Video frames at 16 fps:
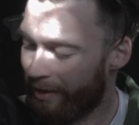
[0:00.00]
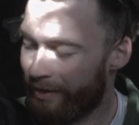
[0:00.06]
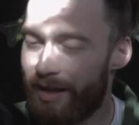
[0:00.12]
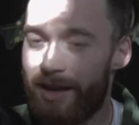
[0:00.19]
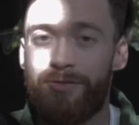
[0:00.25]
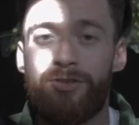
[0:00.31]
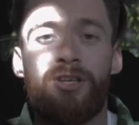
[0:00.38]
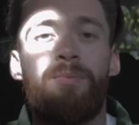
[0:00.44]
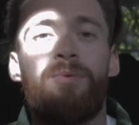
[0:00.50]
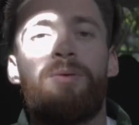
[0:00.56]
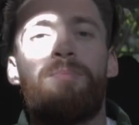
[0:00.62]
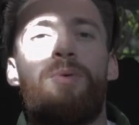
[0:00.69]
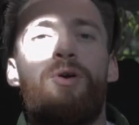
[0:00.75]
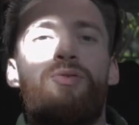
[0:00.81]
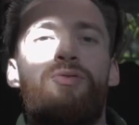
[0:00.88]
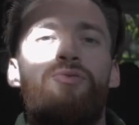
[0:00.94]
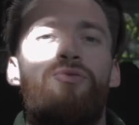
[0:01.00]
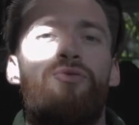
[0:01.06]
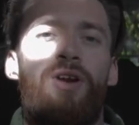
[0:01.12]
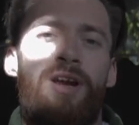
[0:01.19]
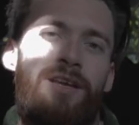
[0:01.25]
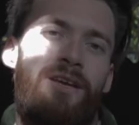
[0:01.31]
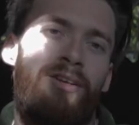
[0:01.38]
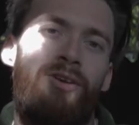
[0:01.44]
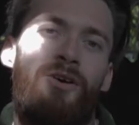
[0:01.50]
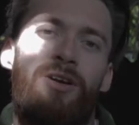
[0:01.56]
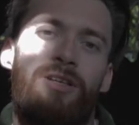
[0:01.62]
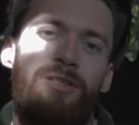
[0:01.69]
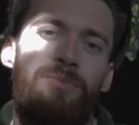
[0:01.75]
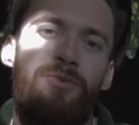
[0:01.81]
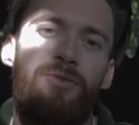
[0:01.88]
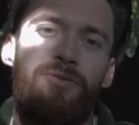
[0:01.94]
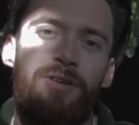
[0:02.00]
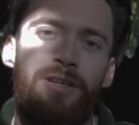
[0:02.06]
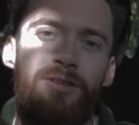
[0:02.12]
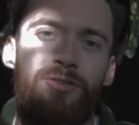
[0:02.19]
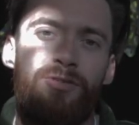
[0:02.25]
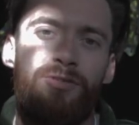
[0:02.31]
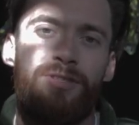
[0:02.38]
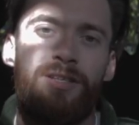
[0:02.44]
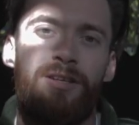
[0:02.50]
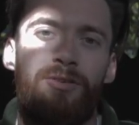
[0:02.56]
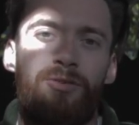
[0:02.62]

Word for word: They have some of the most recognisable features in a